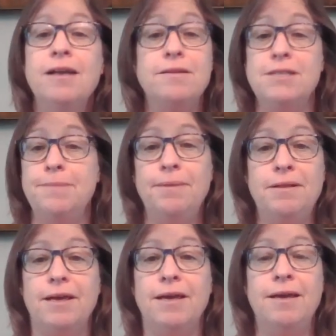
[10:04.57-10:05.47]
Now,
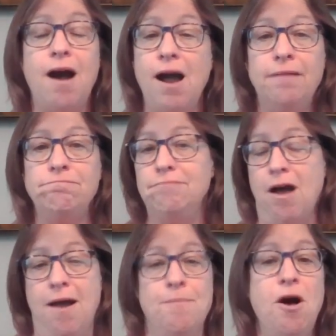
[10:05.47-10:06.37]
typically, I'm
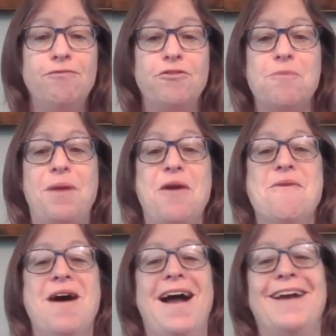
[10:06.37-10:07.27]
all for
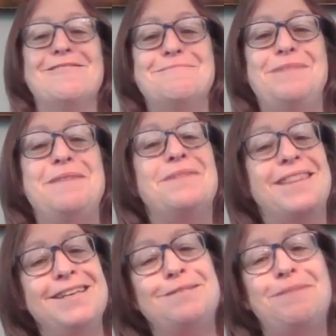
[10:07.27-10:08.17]
BYOB, but
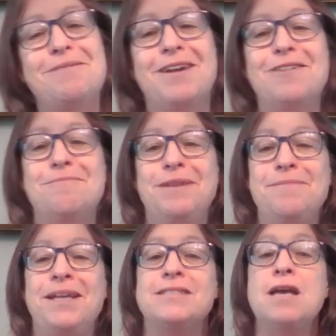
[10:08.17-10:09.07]
this BYOB
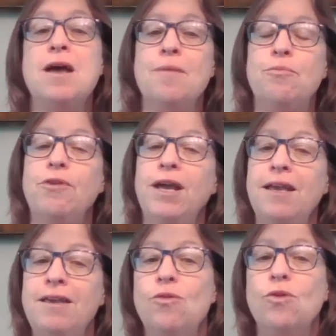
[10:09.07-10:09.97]
means
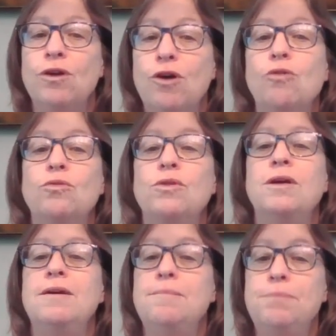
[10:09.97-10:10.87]
bring your own
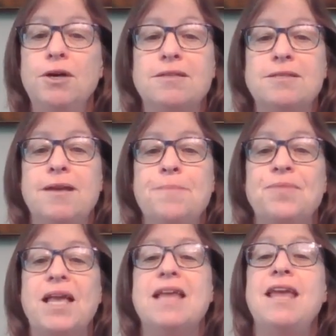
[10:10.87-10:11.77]
books.
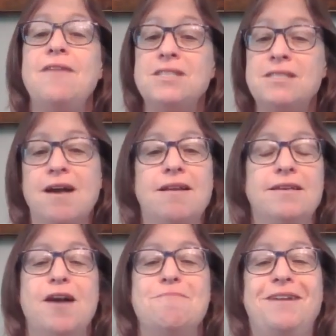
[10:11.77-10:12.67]
They've decided
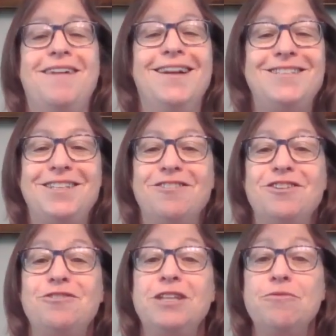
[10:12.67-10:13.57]
now, because they're
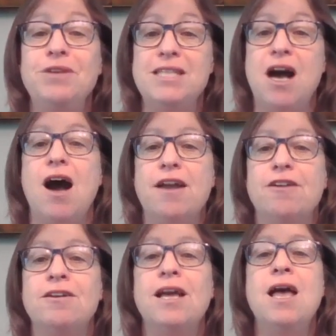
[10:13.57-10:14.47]
newly
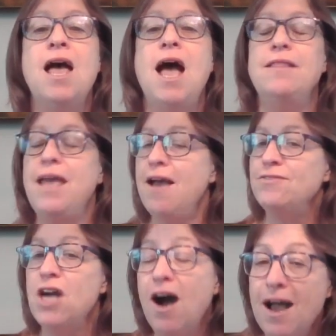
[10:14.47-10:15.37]
retired and they have
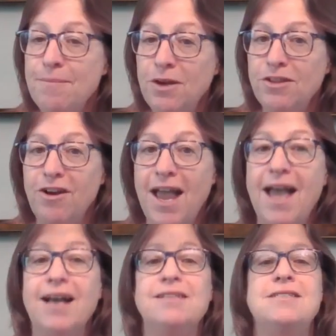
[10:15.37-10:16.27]
time on their
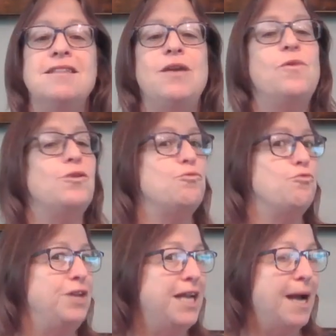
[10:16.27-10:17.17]
hands that they want to
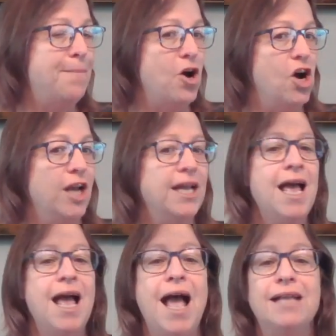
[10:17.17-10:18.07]
read up on
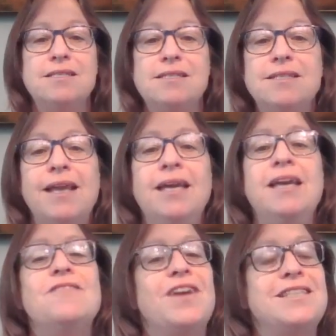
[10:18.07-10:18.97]
and study
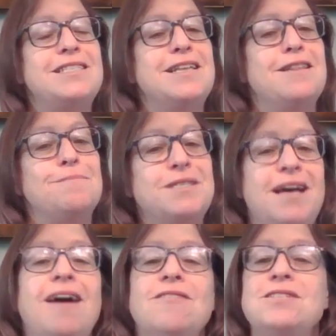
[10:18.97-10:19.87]
investing
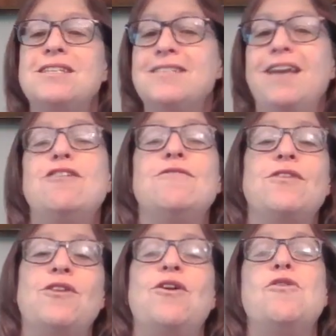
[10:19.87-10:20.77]
themselves, to take over
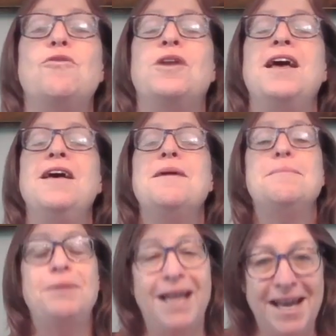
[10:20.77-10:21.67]
their own
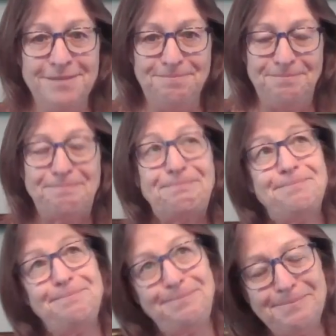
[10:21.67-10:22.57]
plan.
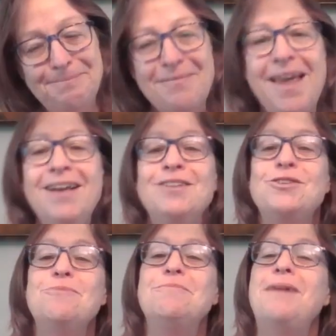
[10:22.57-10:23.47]

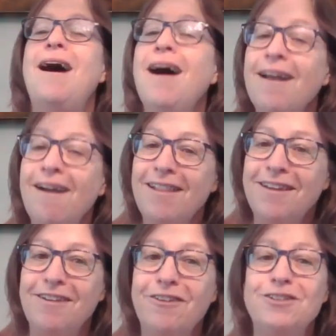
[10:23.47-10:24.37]
So I highly
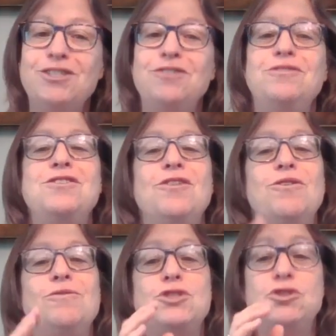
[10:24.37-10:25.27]
encourage you,
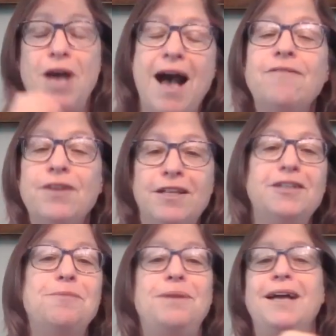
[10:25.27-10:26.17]
though, to have a
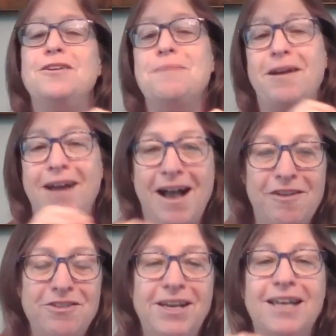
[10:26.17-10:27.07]
clear plan no matter how
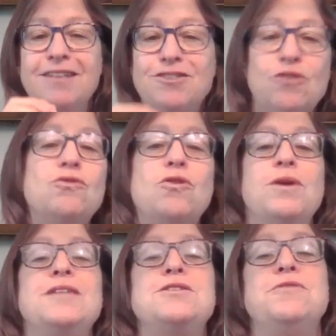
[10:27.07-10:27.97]
you get it. Don't go
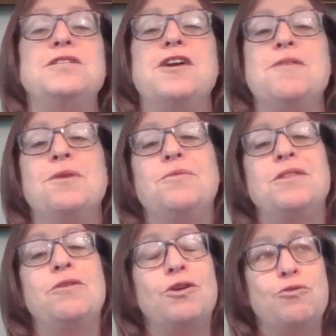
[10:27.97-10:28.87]
into retirement
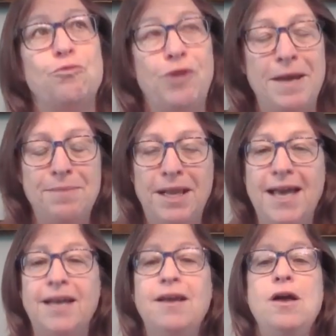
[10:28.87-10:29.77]
without a great
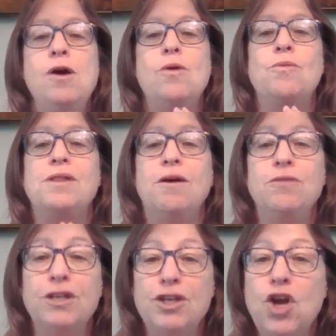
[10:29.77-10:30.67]
plan, without
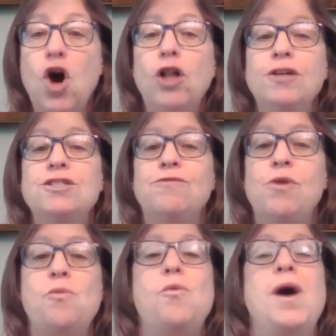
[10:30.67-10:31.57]
the knowledge
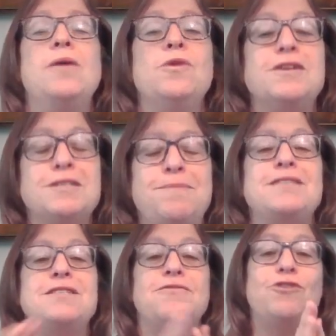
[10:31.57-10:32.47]
about what works
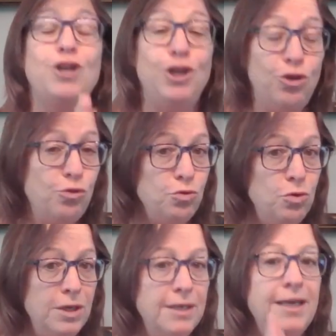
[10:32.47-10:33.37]
best for
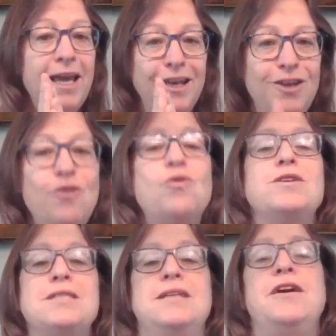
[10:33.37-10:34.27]
you in your
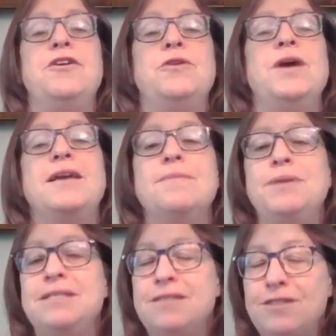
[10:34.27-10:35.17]
scenario. It can
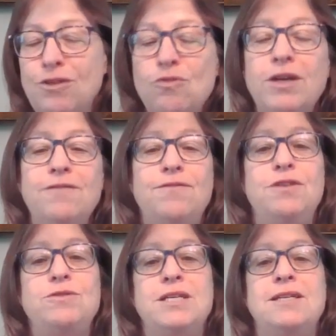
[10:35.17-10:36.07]
be so
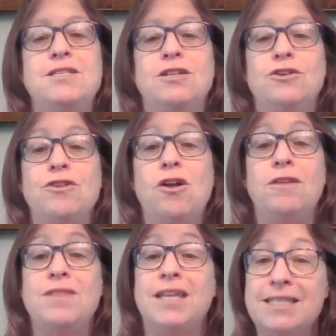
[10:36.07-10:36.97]
confusing to learn all
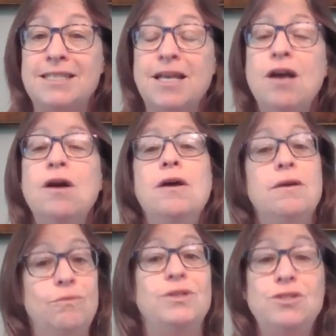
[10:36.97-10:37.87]
of this,
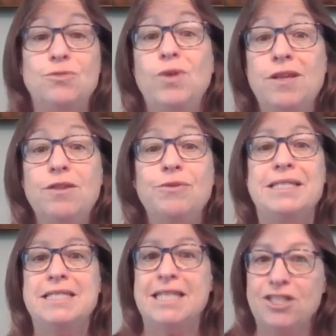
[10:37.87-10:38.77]
which is one of the
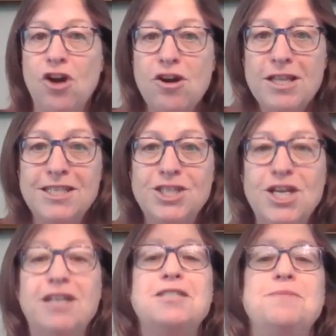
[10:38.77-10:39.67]
reasons I started this
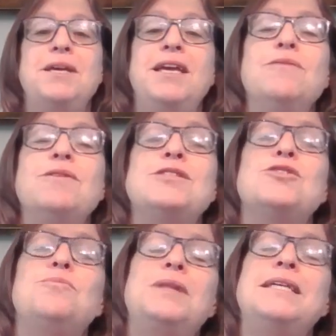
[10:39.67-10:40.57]
channel to begin with.
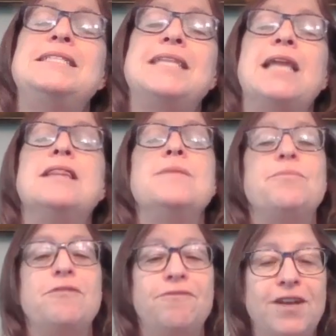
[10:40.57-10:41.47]
So please get the
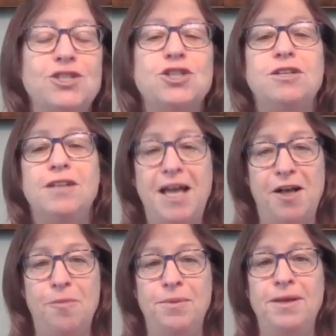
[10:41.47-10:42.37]
professional
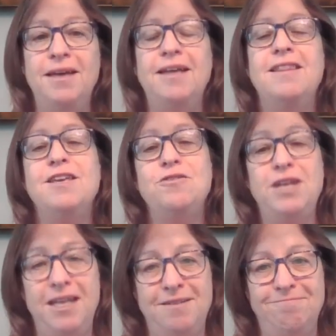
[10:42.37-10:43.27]
help that you
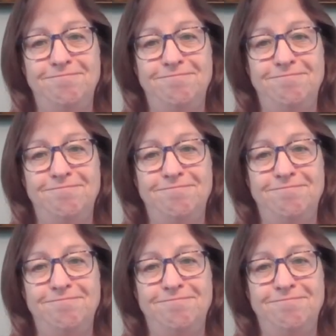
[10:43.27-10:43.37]
need.